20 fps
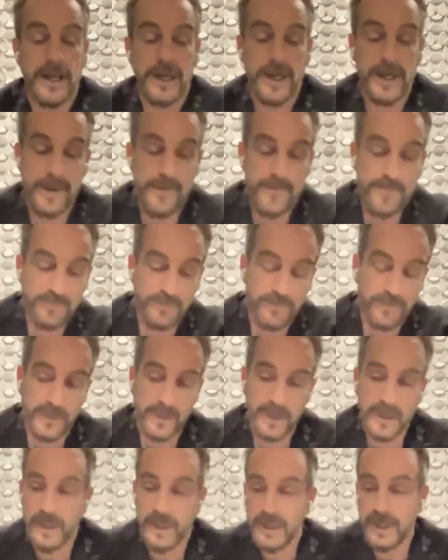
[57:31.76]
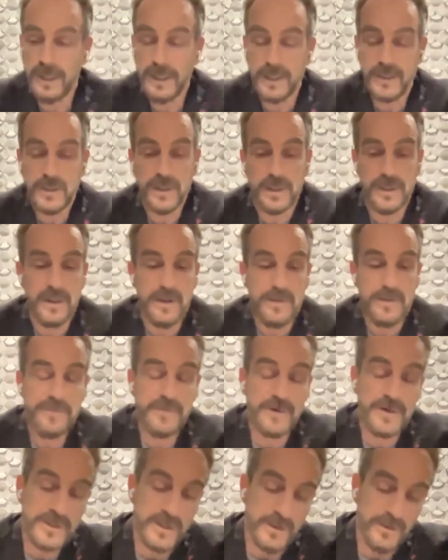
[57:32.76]
Um, uh,
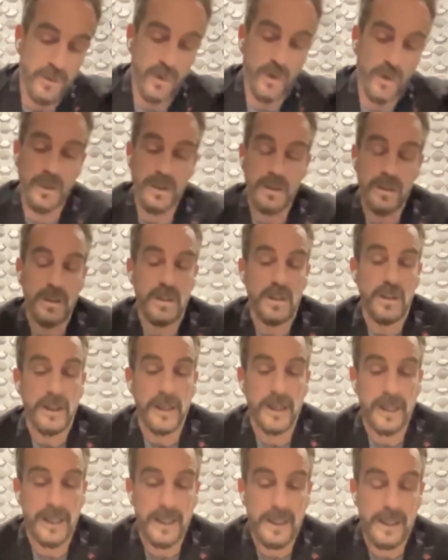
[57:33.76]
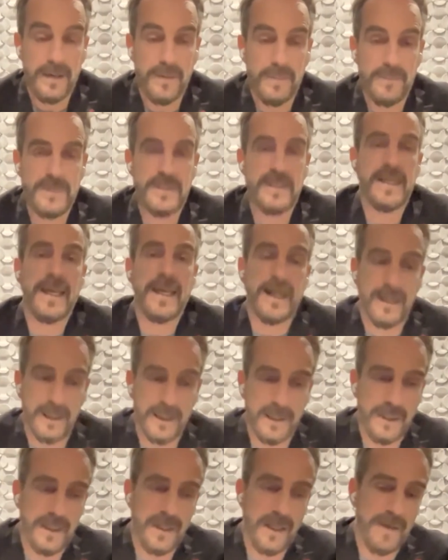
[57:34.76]
first of all, uh,
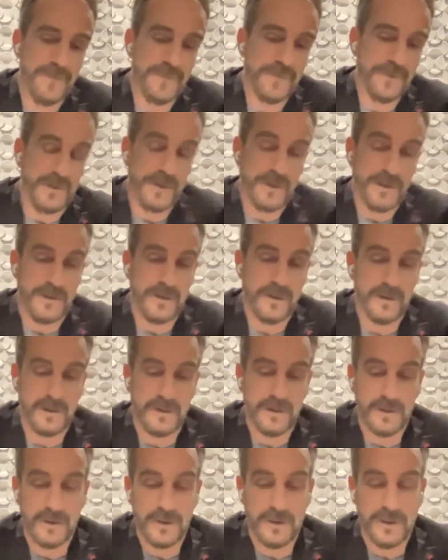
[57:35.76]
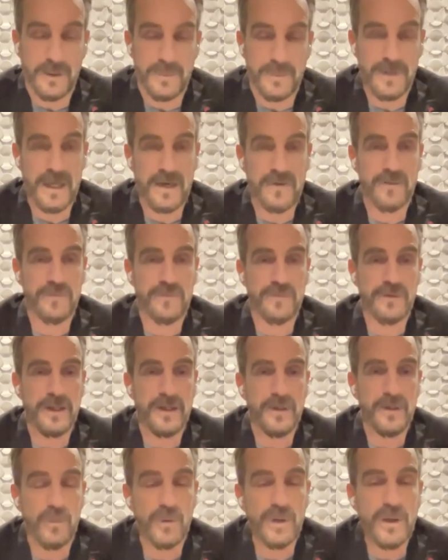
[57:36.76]
Miguel, after coming out
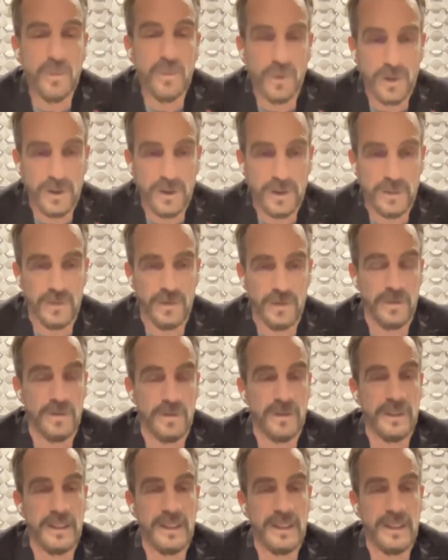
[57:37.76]
of uh, WeWork, no,